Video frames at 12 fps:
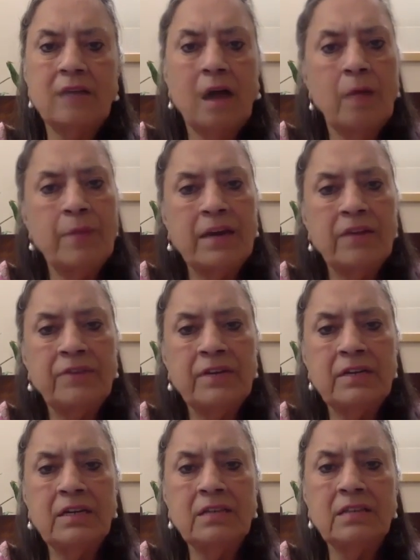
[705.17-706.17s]
are
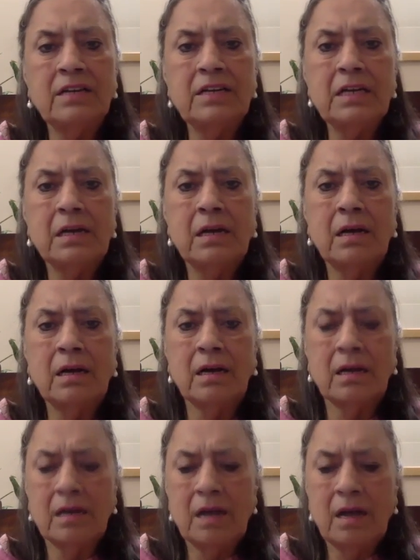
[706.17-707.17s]
benefiting the
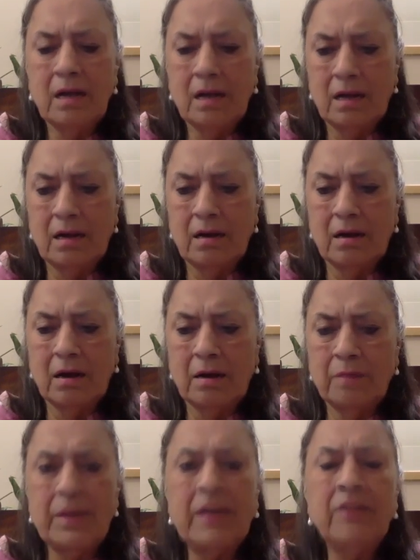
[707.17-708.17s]

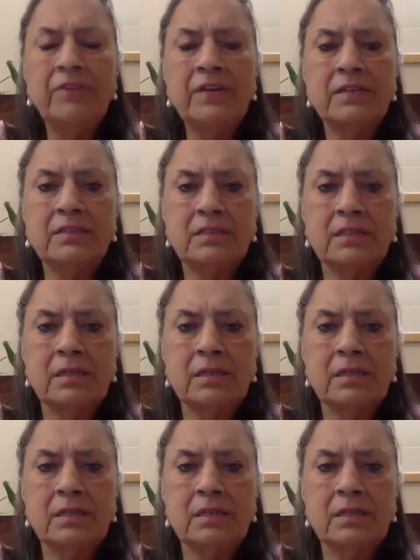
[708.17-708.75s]
benefits.